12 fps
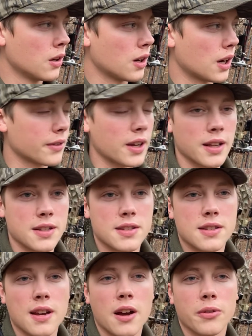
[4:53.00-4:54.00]
I've got a
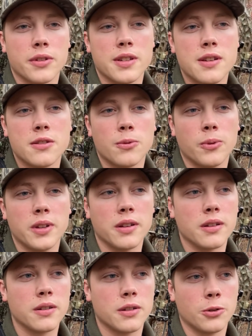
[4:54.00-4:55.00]
southeast
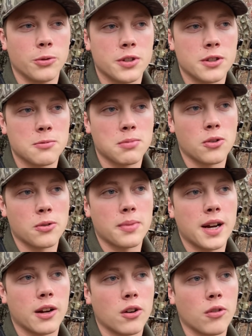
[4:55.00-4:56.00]
wind, which is blowing
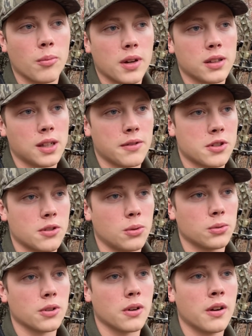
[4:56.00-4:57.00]
back over my left
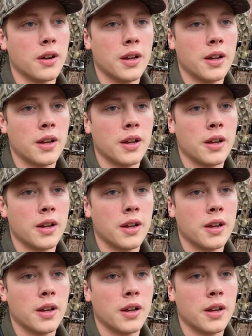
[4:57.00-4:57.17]
shoulder.